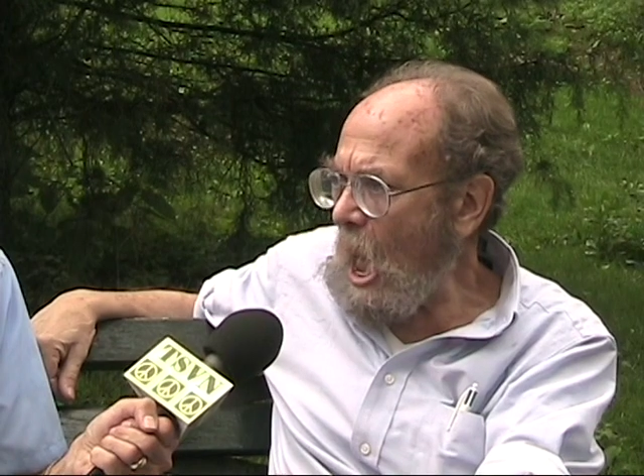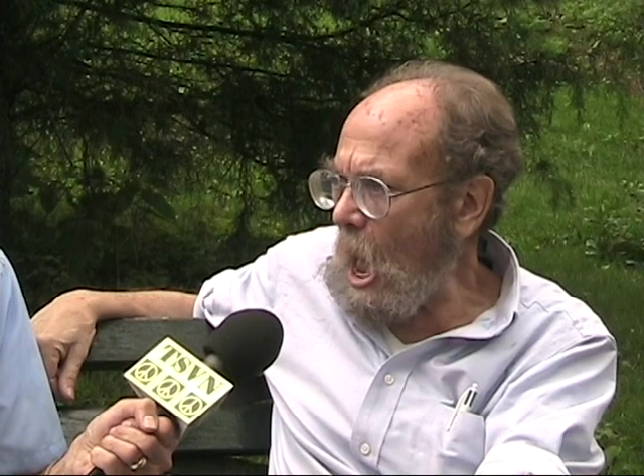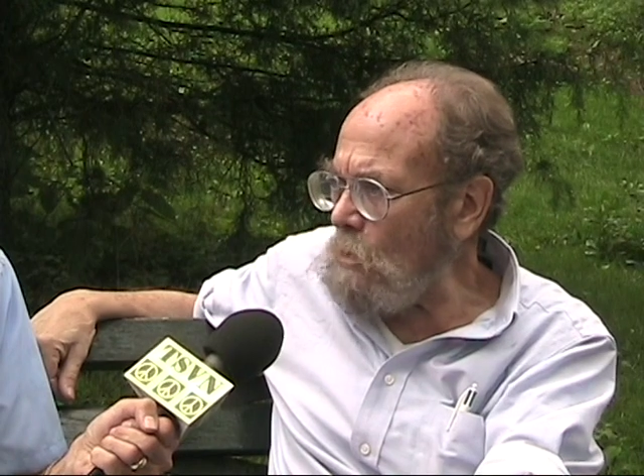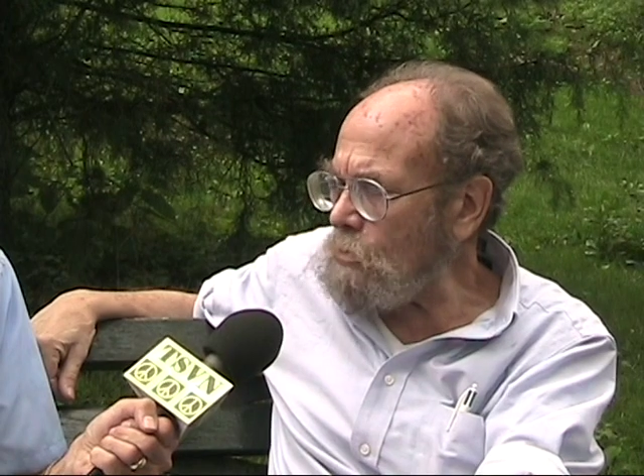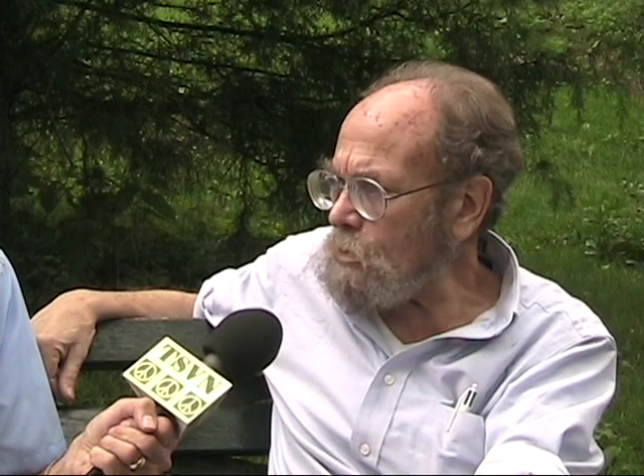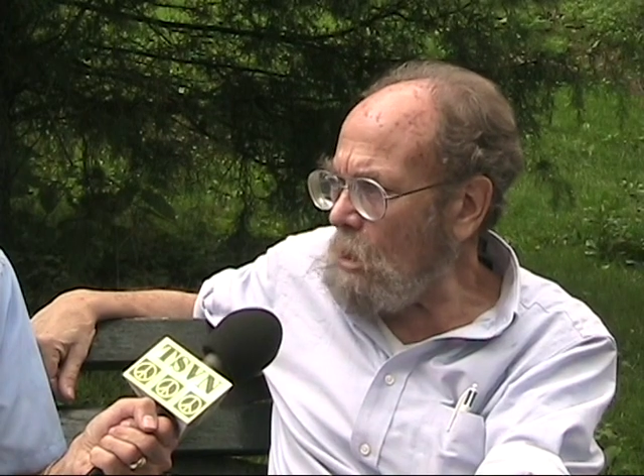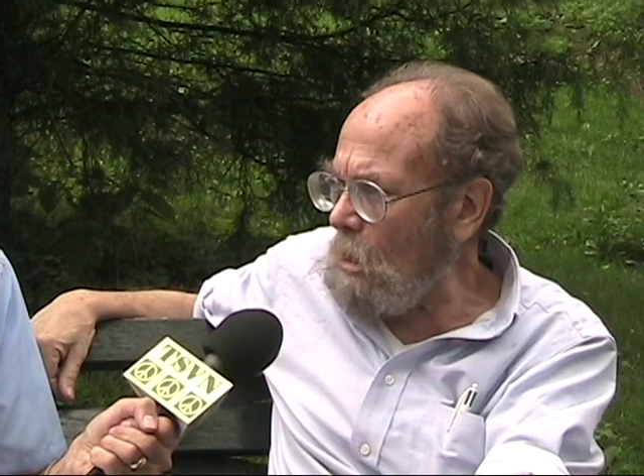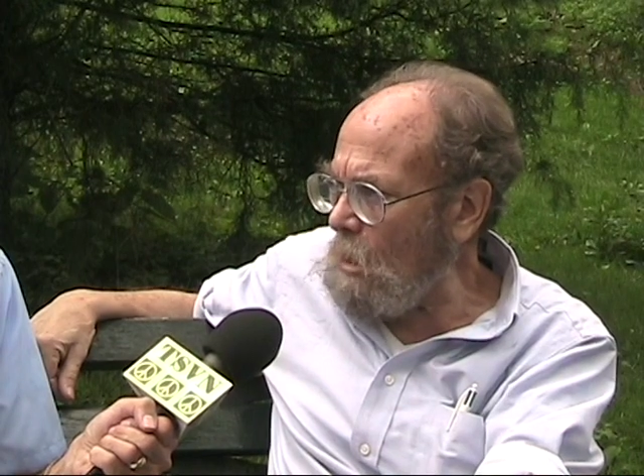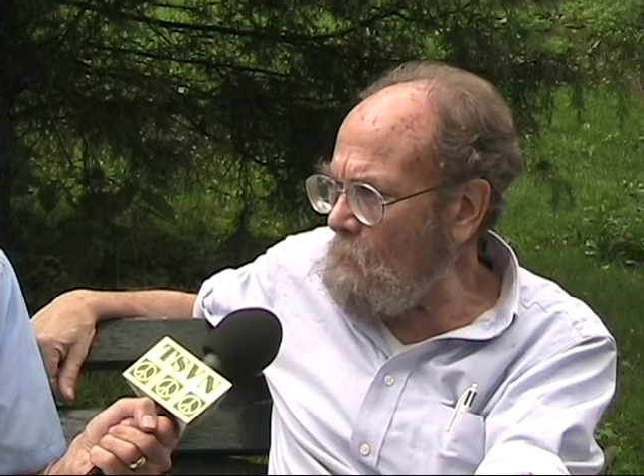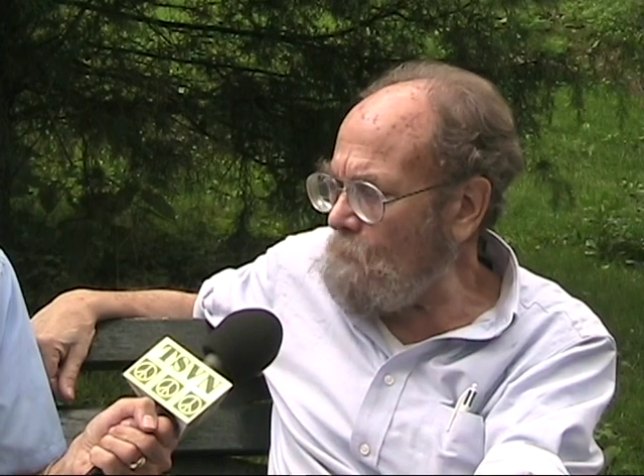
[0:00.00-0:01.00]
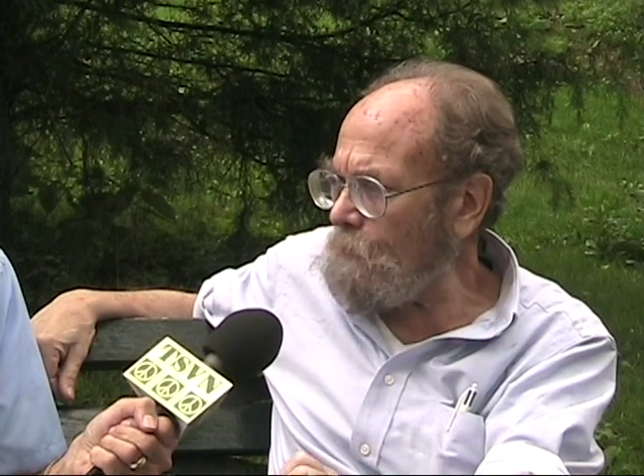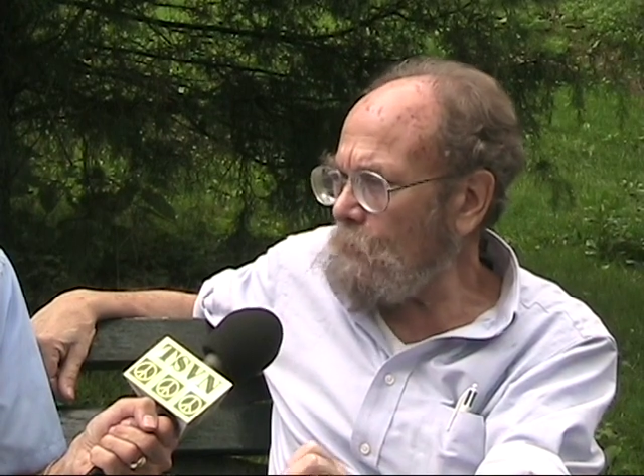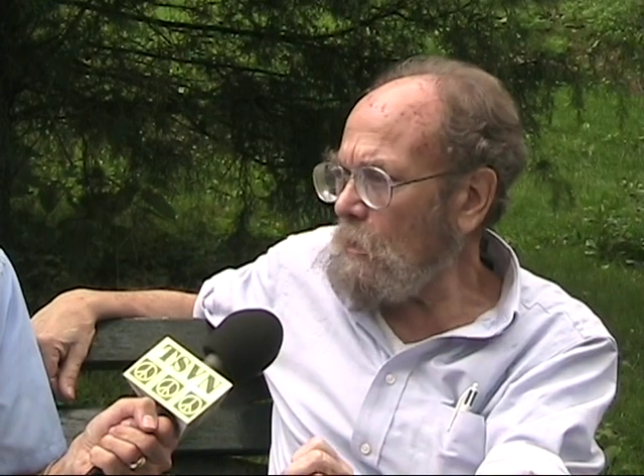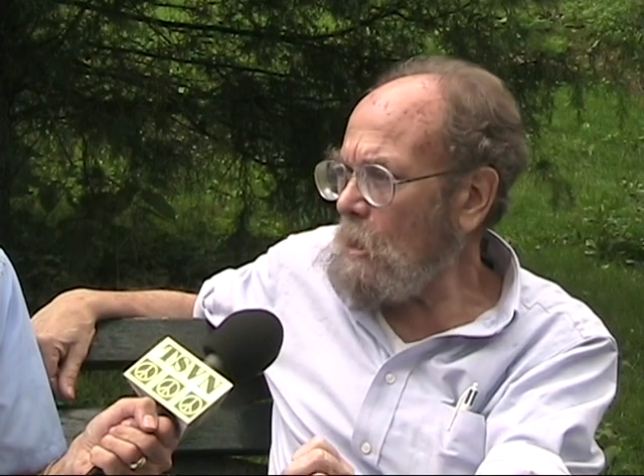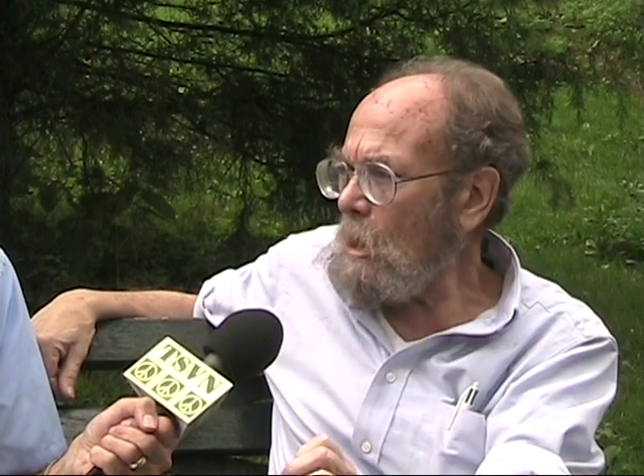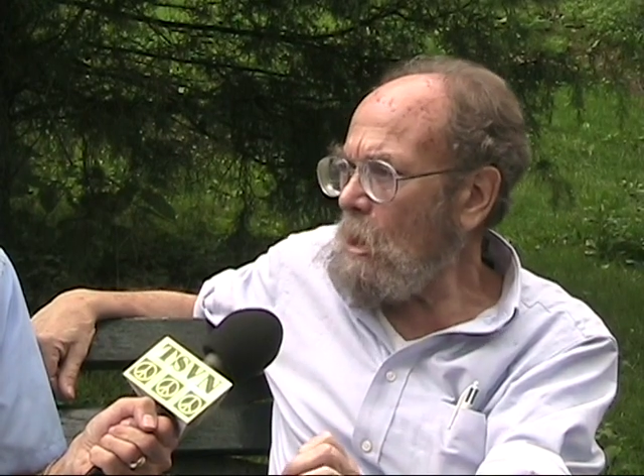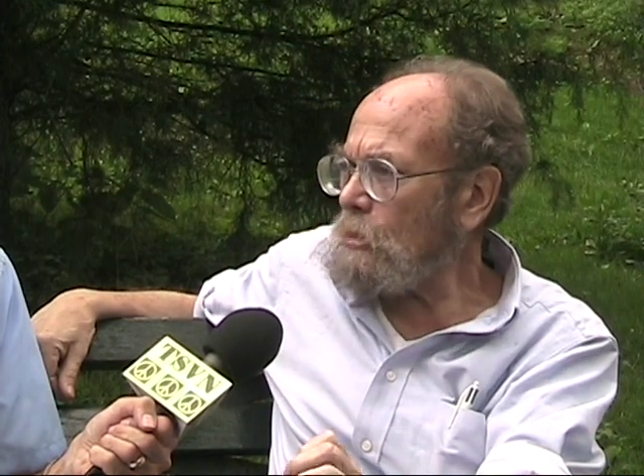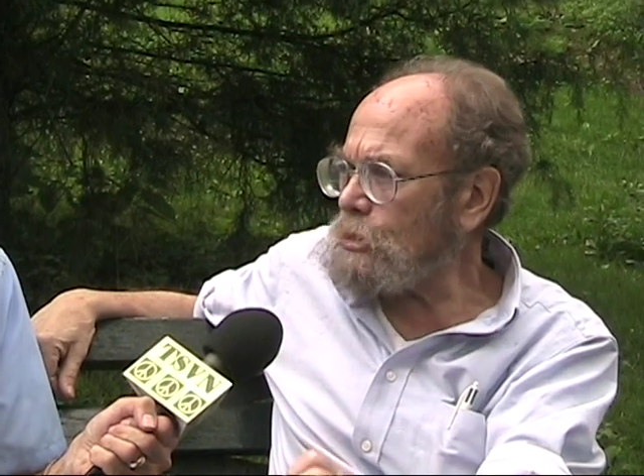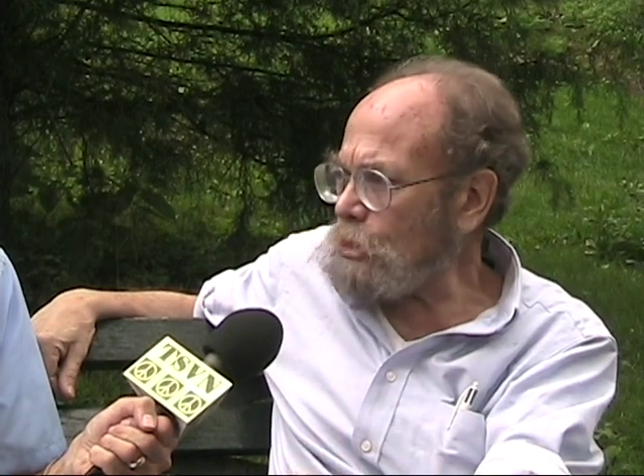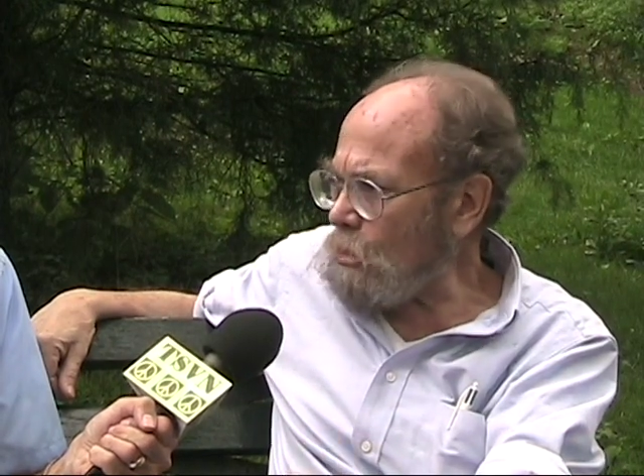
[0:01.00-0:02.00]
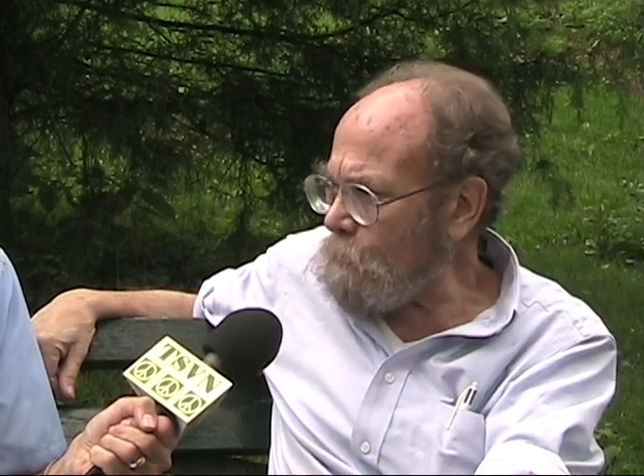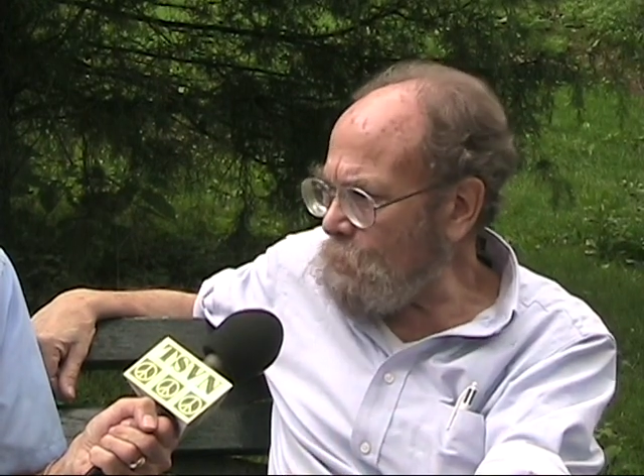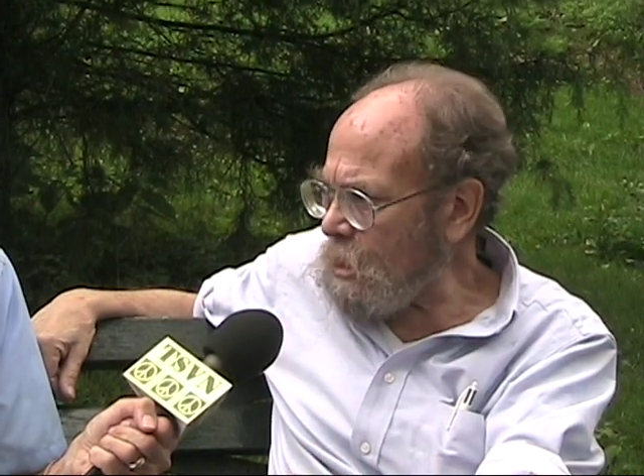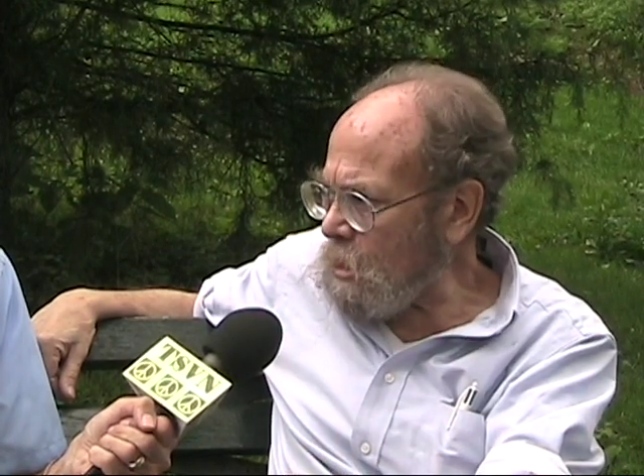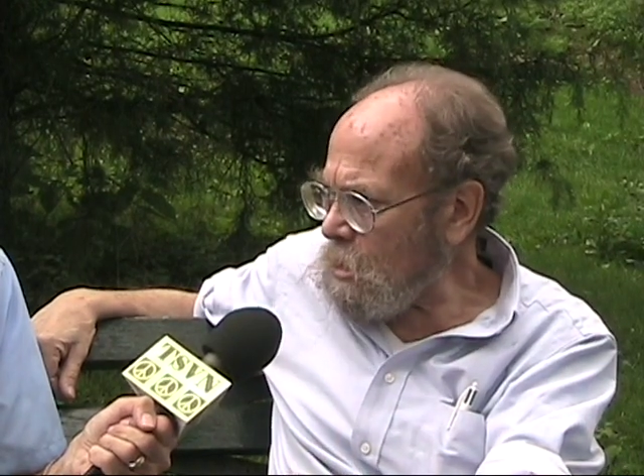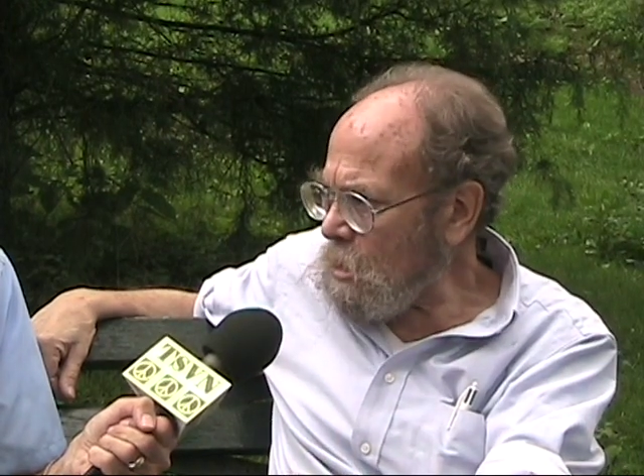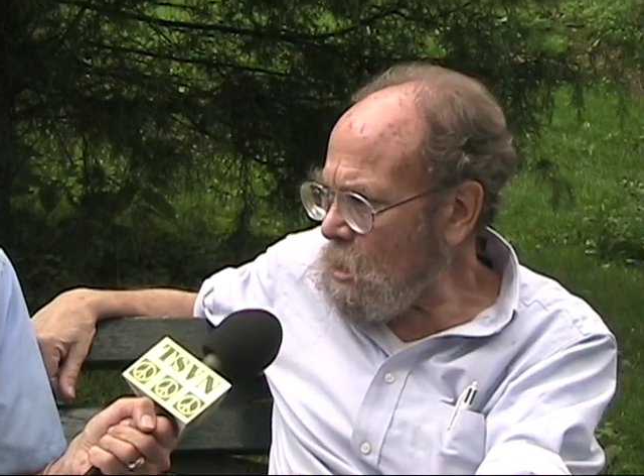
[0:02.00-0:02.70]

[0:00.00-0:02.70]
out of Germany,